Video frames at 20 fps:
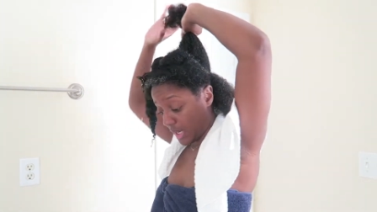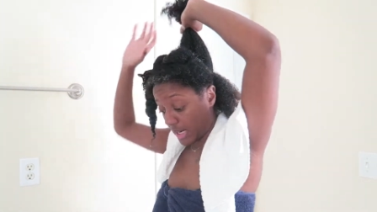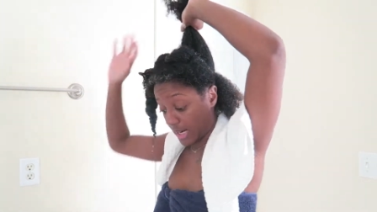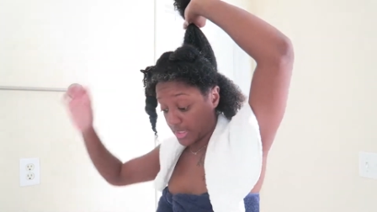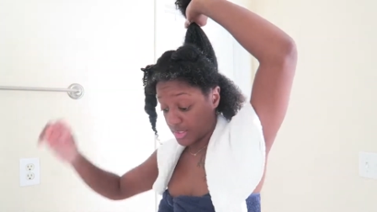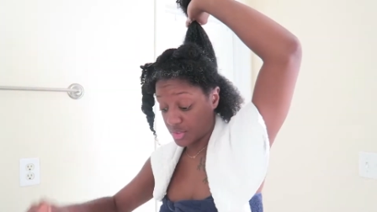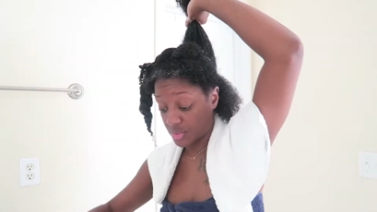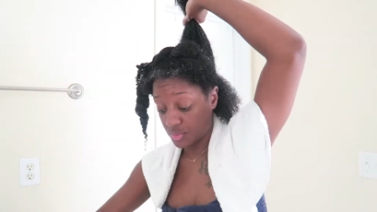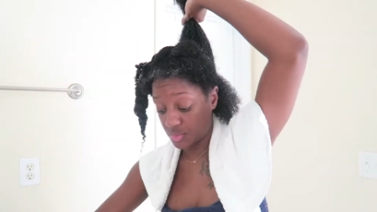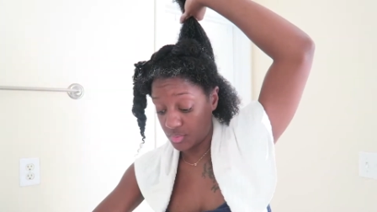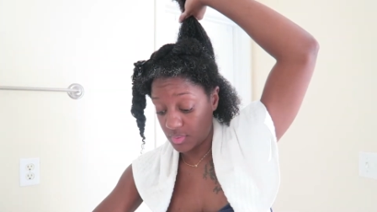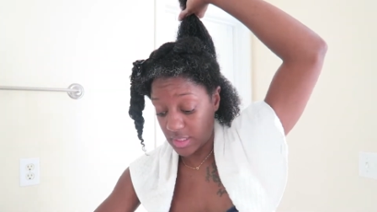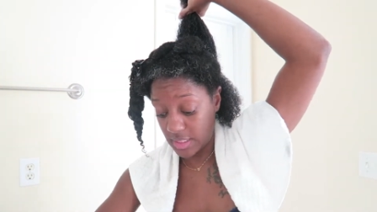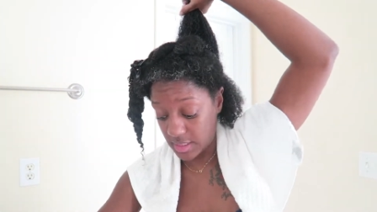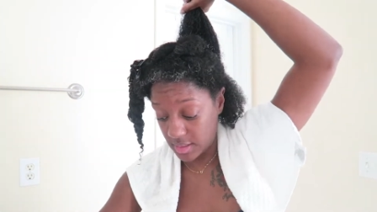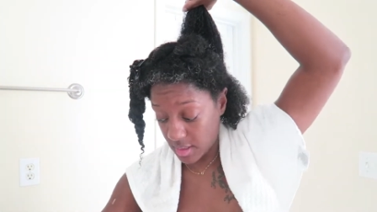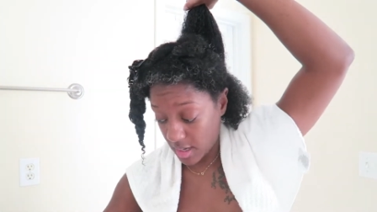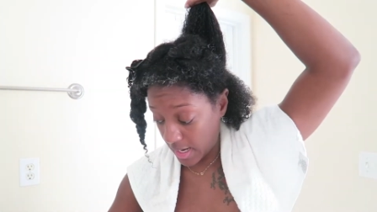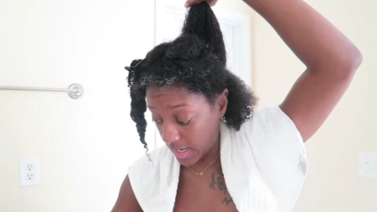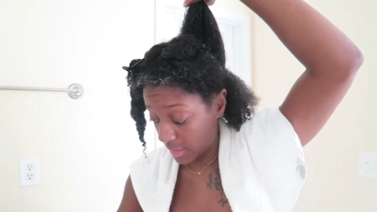and I do
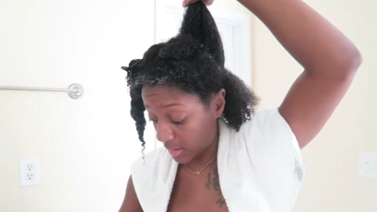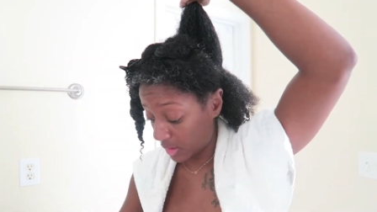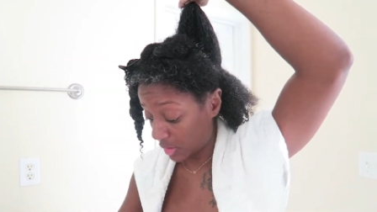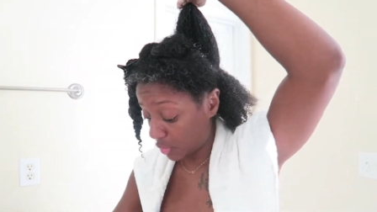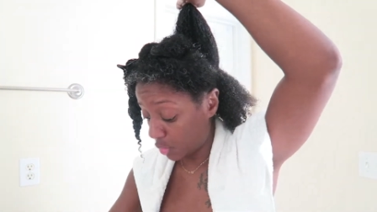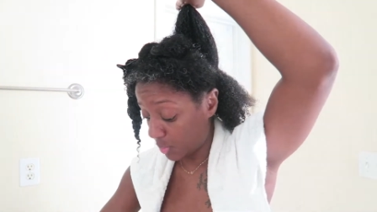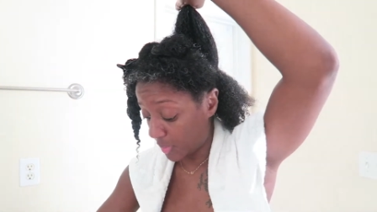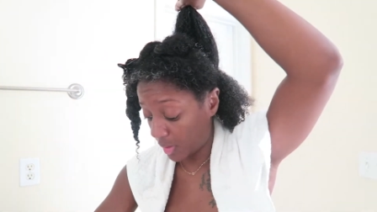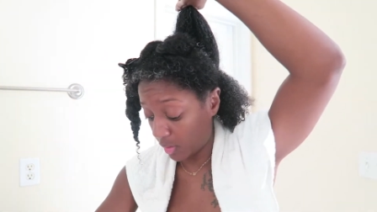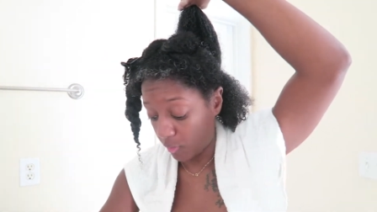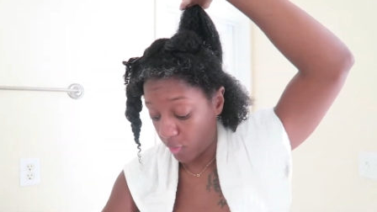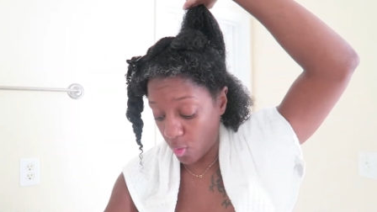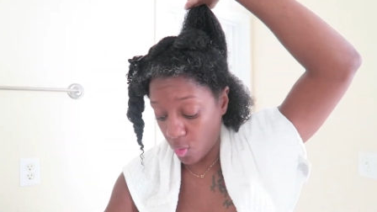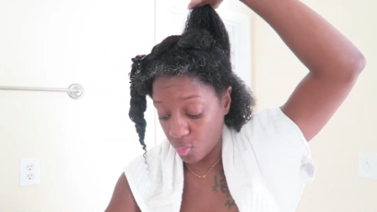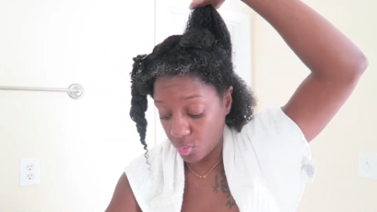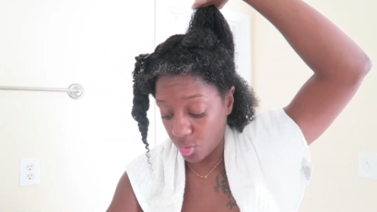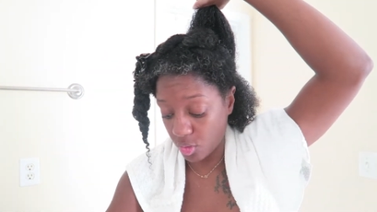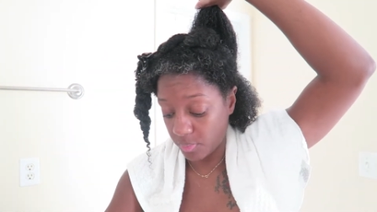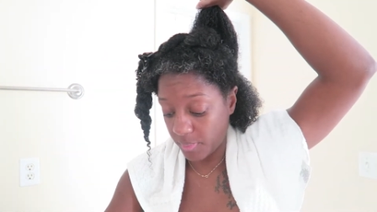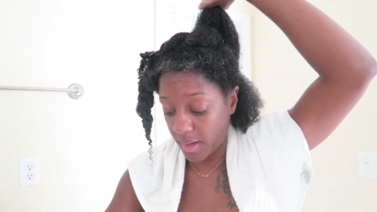need a little bit of
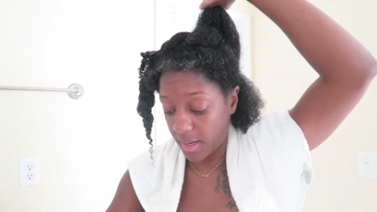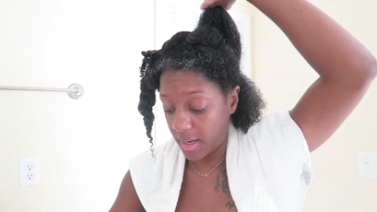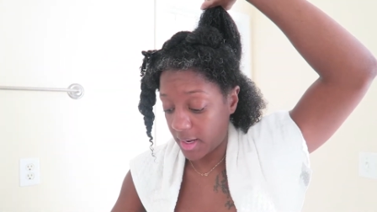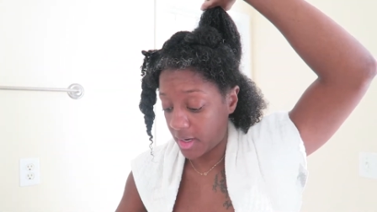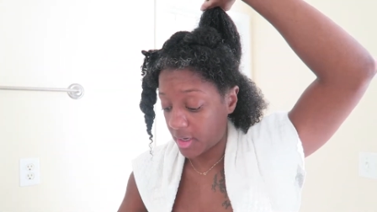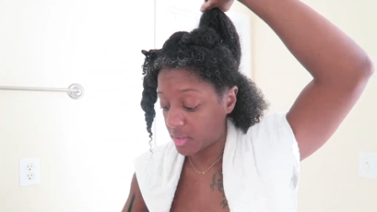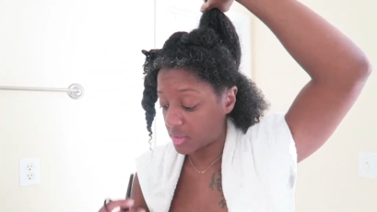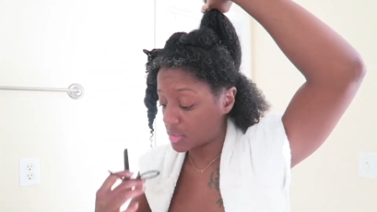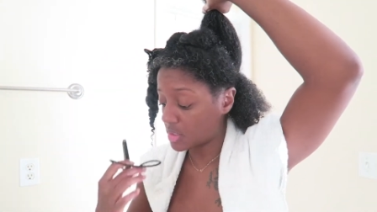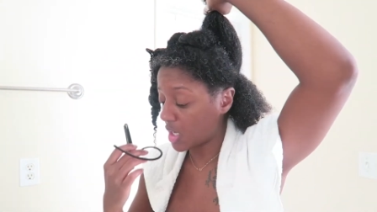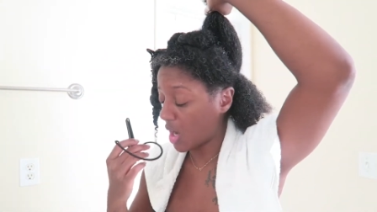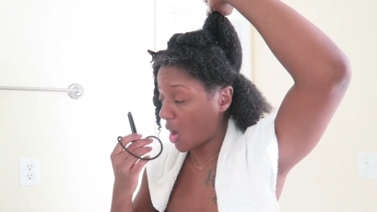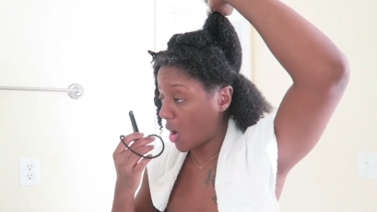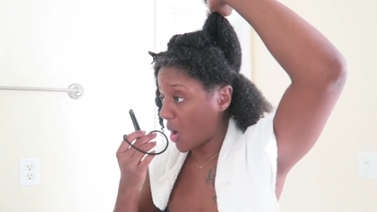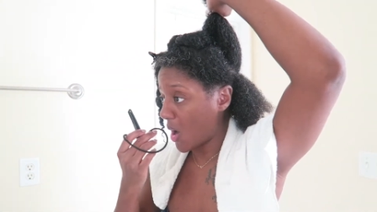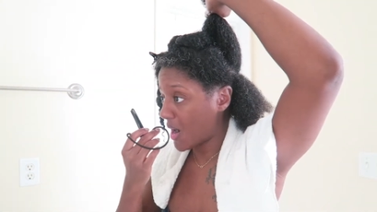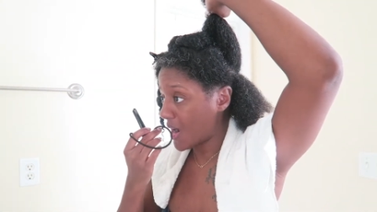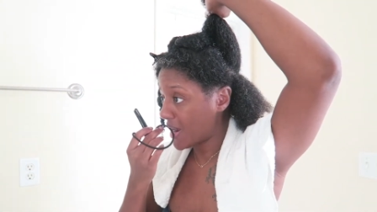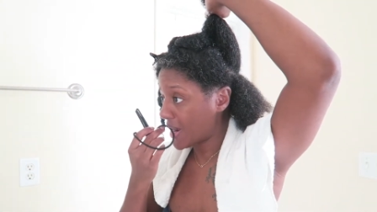hold on my hair, so.